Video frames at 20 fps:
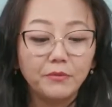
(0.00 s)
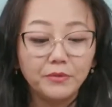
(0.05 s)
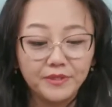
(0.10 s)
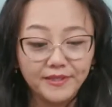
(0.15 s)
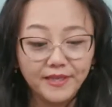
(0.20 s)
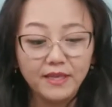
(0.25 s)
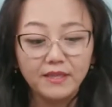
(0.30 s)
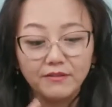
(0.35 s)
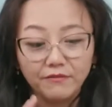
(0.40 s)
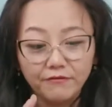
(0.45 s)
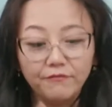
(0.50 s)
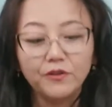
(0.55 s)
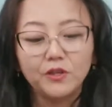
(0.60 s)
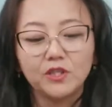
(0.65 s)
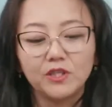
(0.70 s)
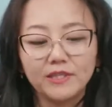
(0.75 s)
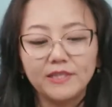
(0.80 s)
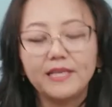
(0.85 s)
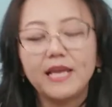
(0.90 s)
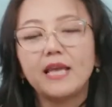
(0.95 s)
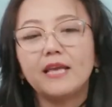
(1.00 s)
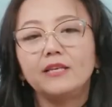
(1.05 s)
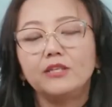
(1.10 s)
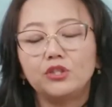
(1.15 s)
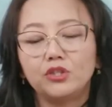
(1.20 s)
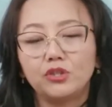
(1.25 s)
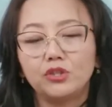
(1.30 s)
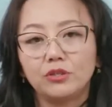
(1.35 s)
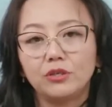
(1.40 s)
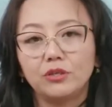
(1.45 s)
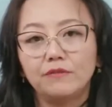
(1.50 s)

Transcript: would say the first stage